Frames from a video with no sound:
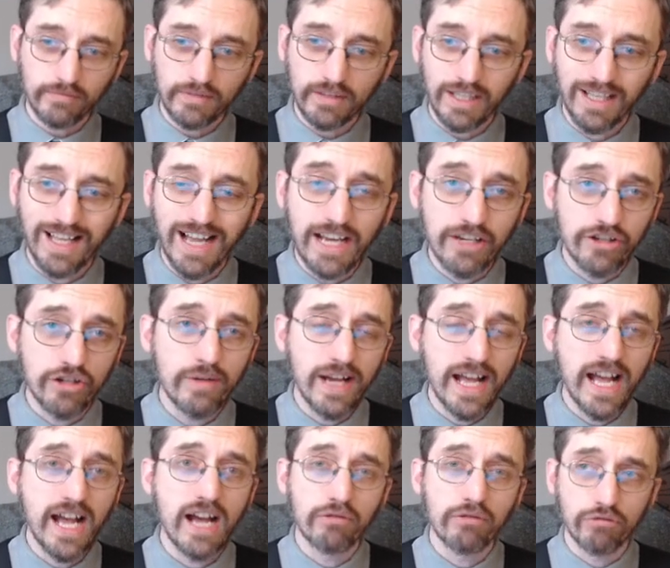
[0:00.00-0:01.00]
I do
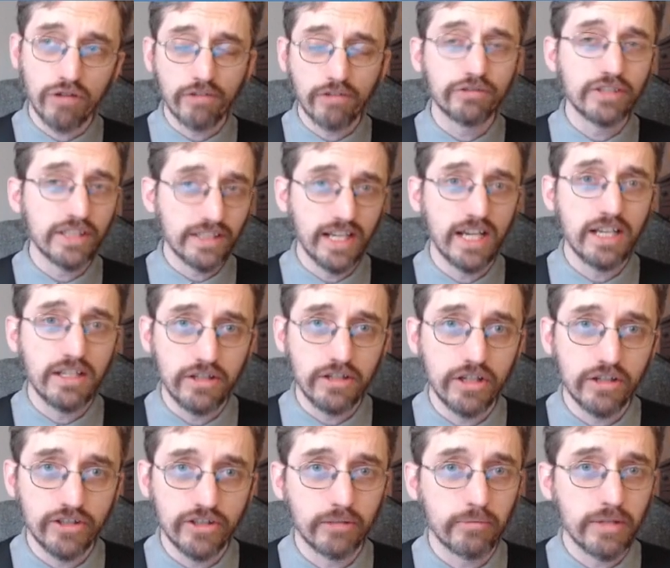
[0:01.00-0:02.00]
have roughly 10
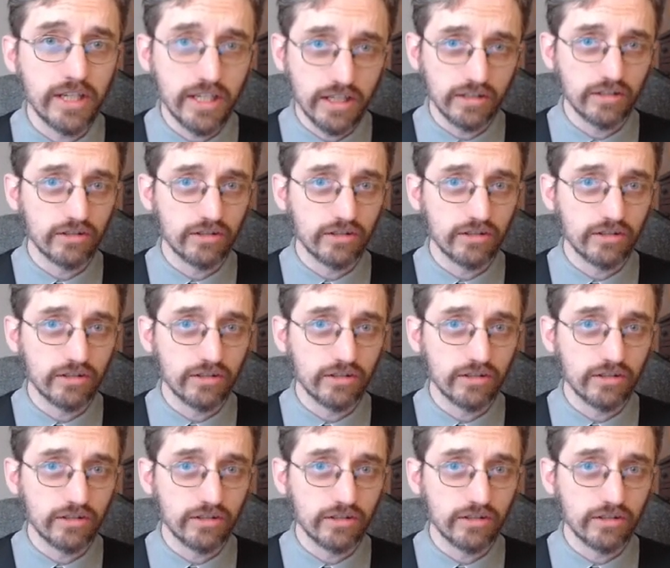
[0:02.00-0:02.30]
years. It'll be